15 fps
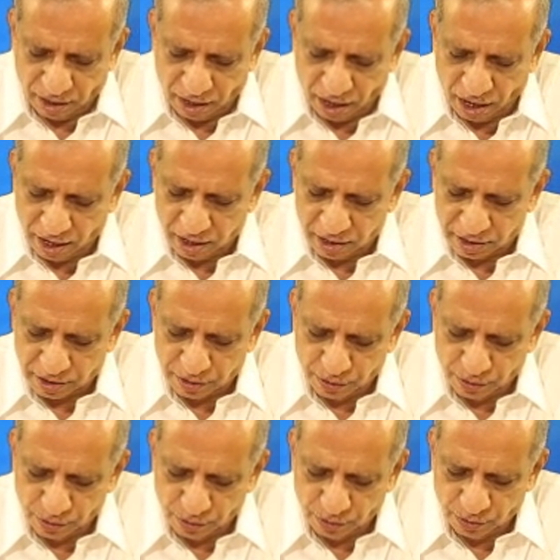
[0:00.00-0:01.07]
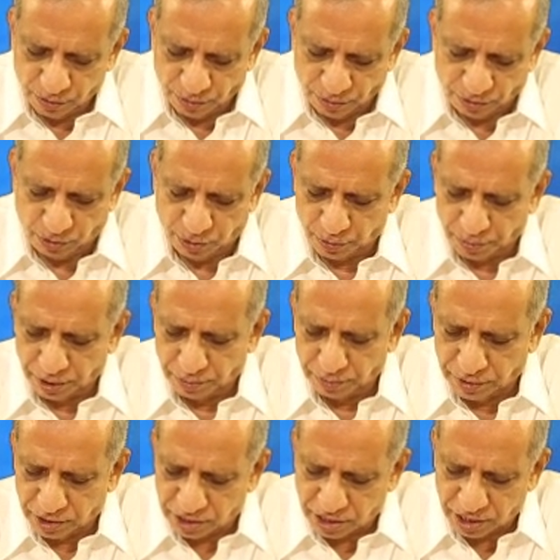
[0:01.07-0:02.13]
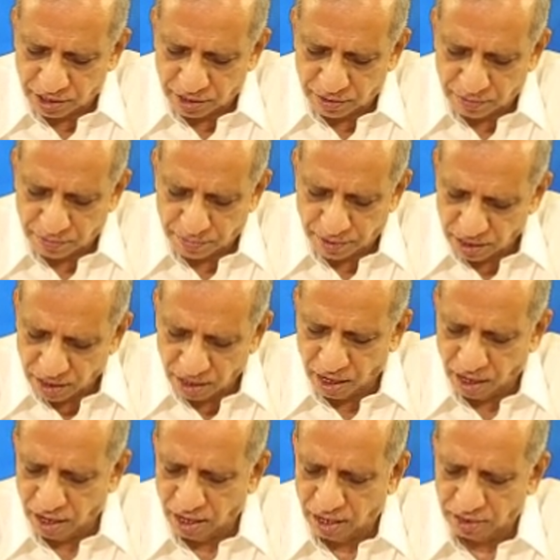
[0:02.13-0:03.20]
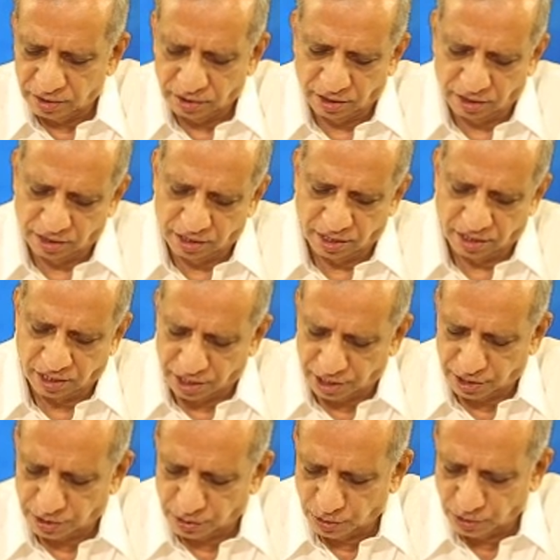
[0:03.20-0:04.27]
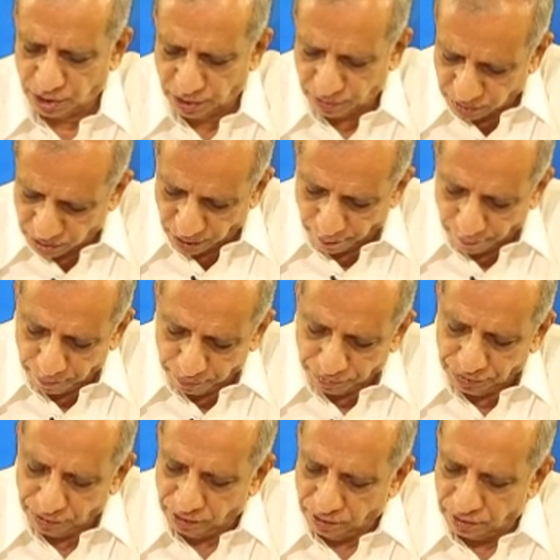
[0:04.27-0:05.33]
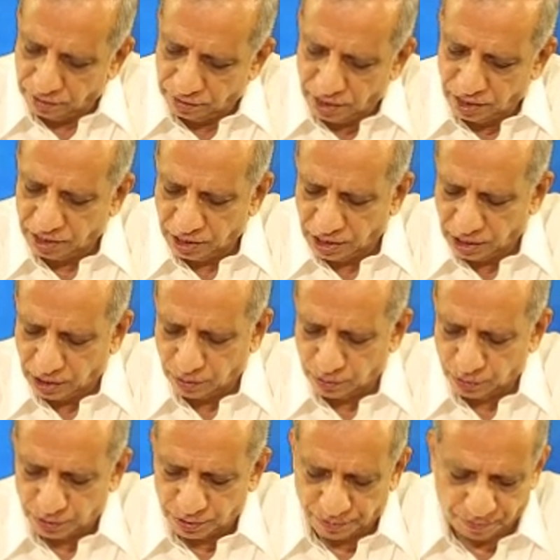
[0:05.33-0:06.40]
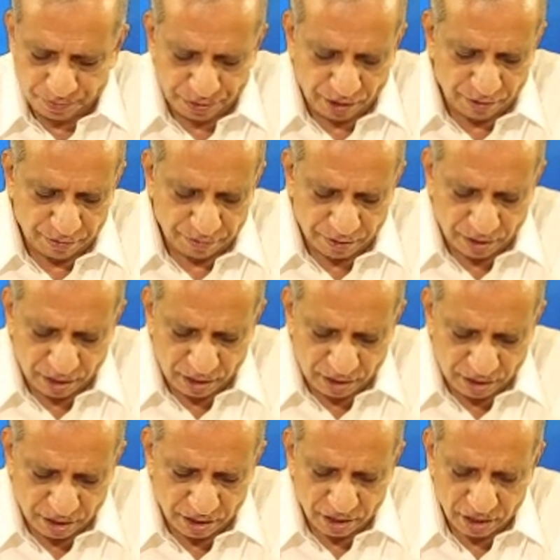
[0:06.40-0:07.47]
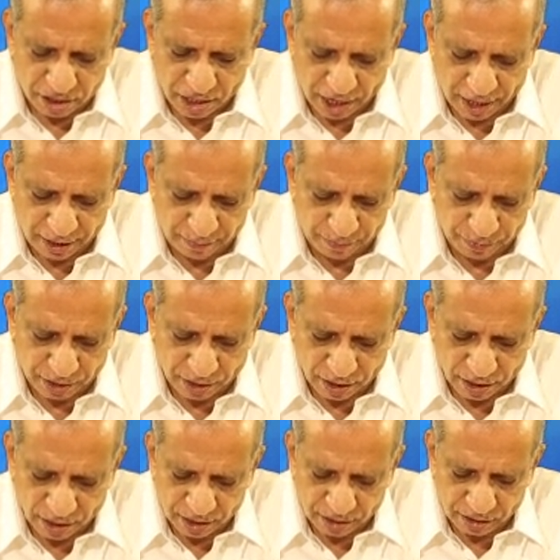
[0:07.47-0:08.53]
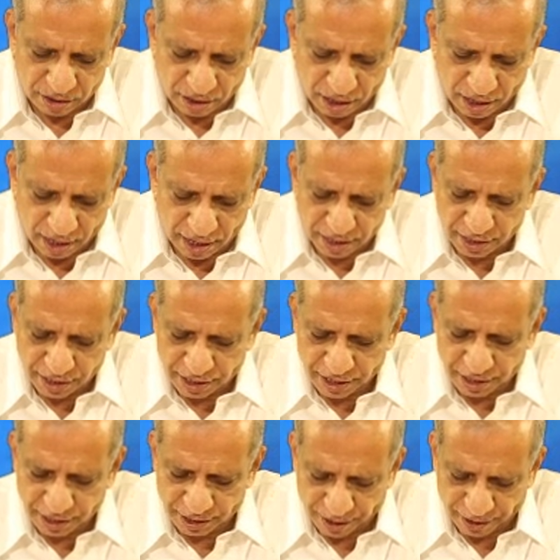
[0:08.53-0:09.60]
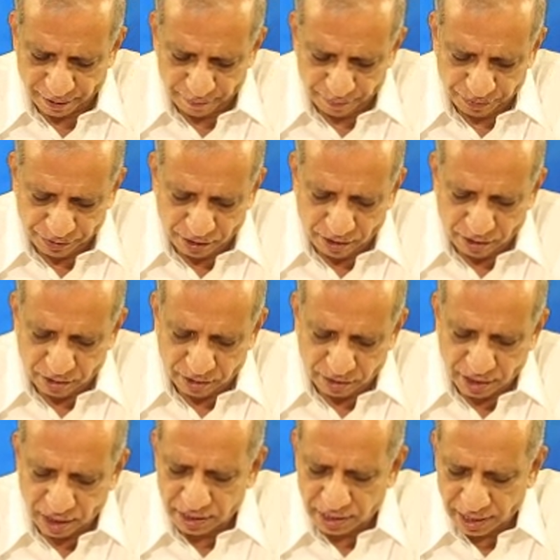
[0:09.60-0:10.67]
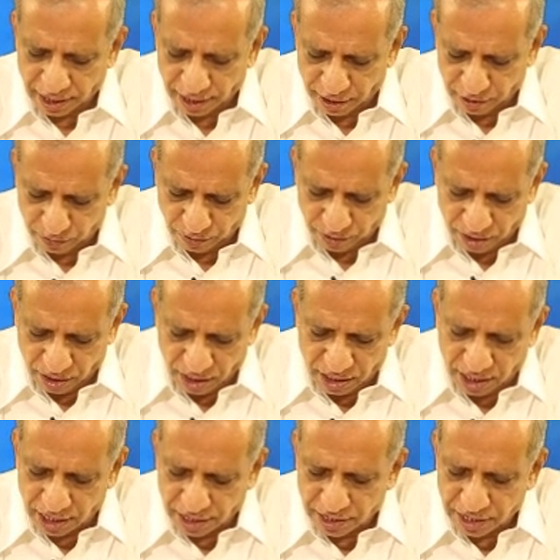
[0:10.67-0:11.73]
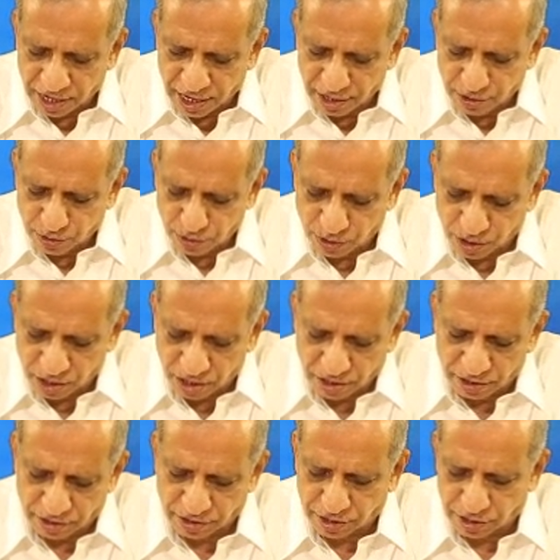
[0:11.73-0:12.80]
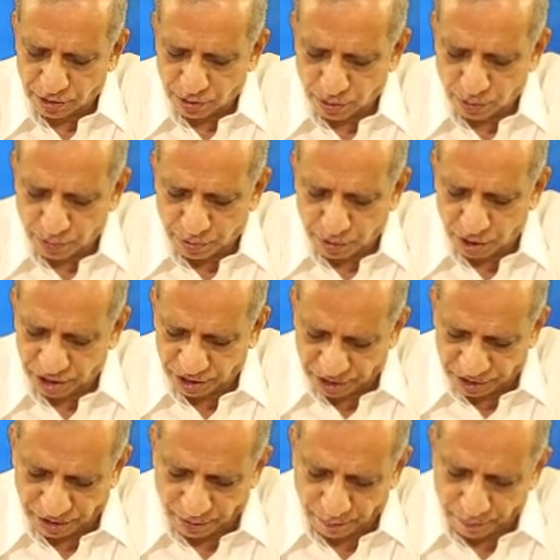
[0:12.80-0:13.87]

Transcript: are known to be measurable on the ratio level. They include weight, time, length, and area that have a natural 0 point.